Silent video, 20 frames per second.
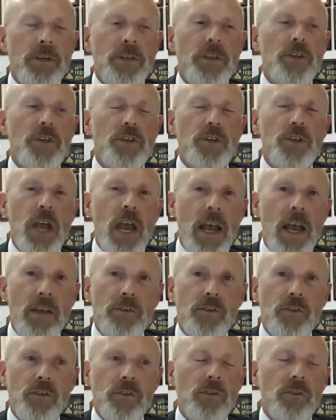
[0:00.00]
me, Justice
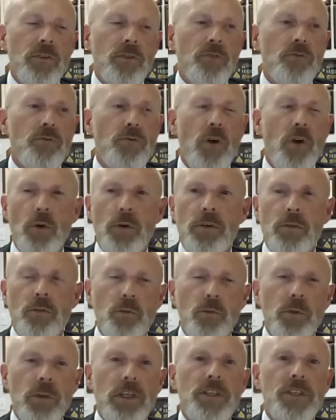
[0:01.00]
Jackson's
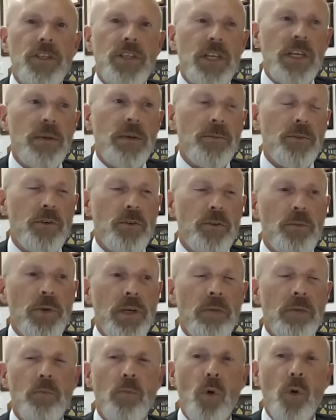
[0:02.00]
focus really seems to
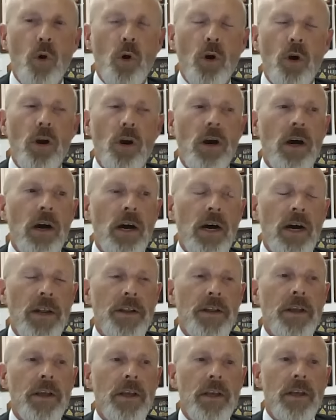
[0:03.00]
be more
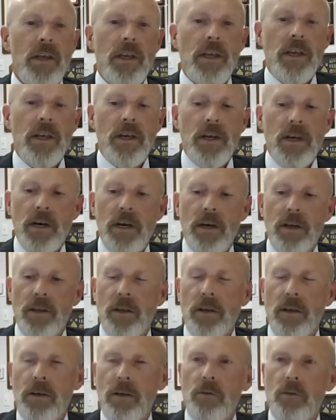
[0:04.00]
on uh,
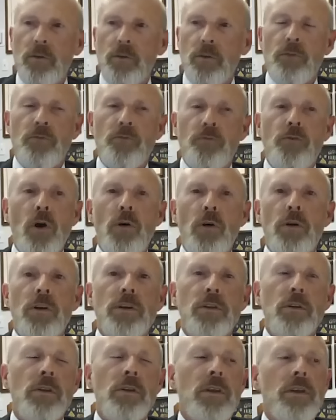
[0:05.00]
fo-
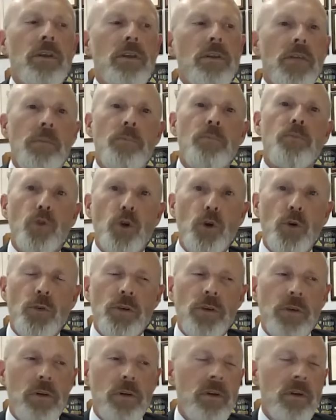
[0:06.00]
that
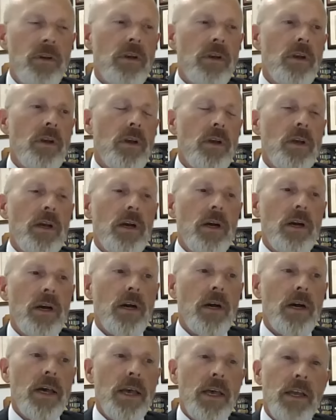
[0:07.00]
Bruton
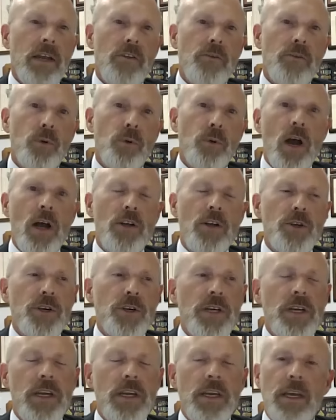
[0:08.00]
uh, and his
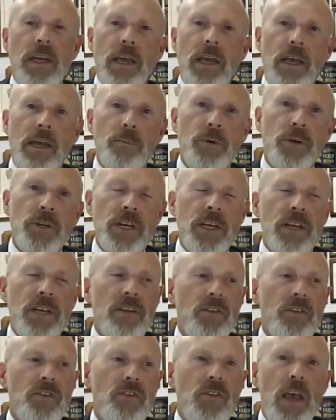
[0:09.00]
progeny, and
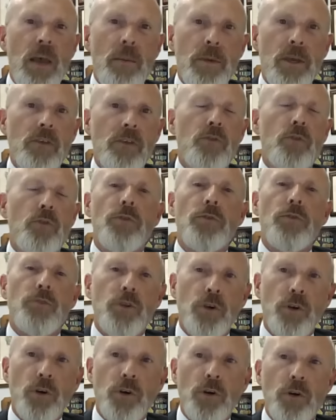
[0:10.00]
particularly Samia, sort
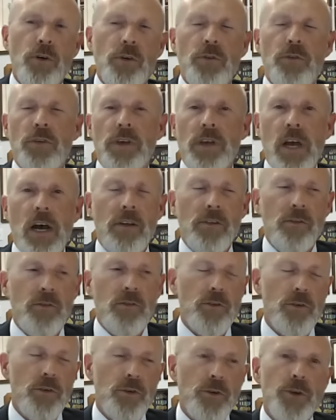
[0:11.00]
of turns the
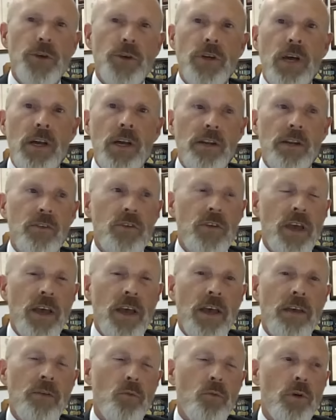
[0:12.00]
Constitution on its
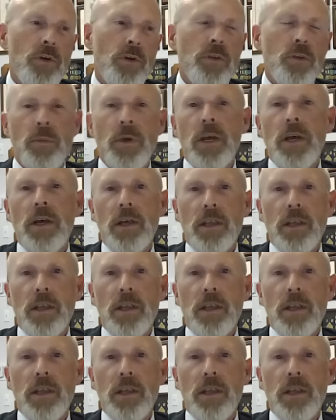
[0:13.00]
head, where the,